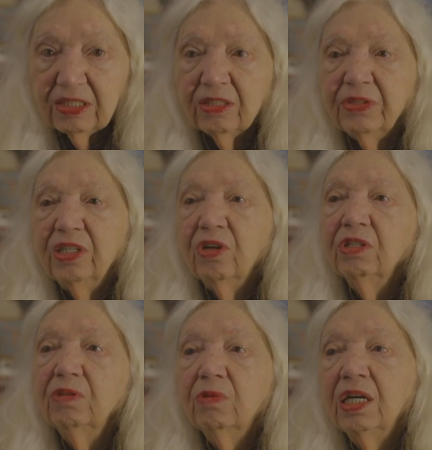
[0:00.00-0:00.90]
So the
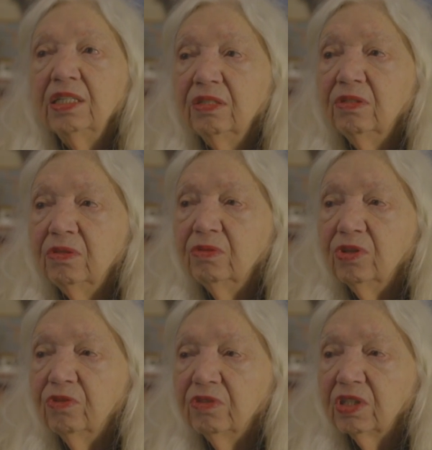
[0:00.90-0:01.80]
only way
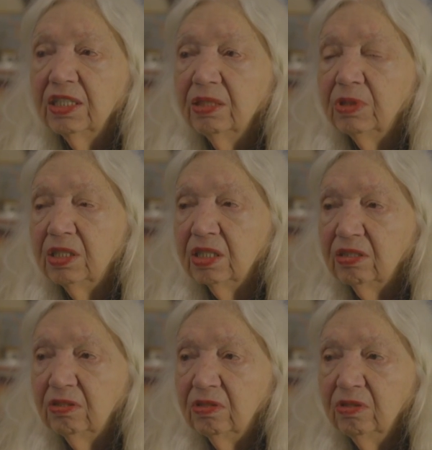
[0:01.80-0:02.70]
to overcome it
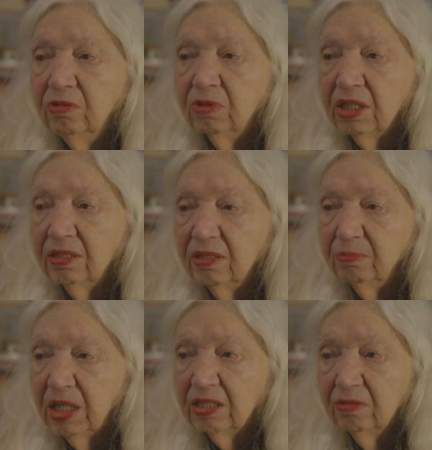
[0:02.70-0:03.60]
is to do what
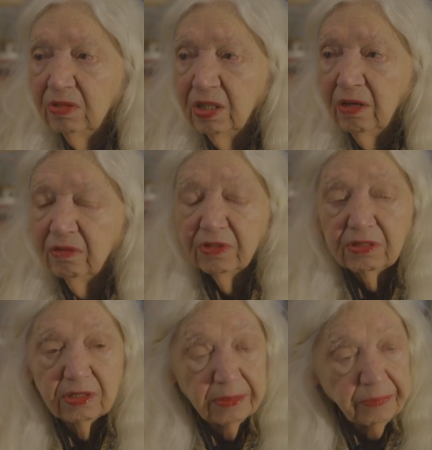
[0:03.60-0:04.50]
makes you
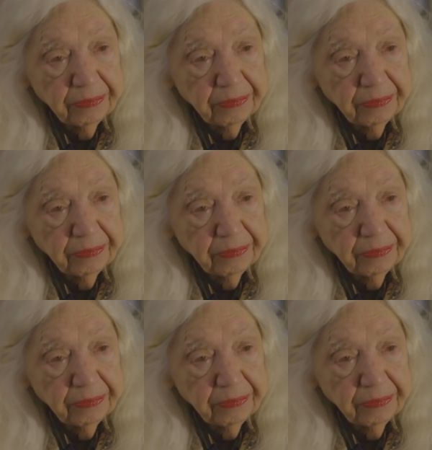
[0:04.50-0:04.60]
nervous.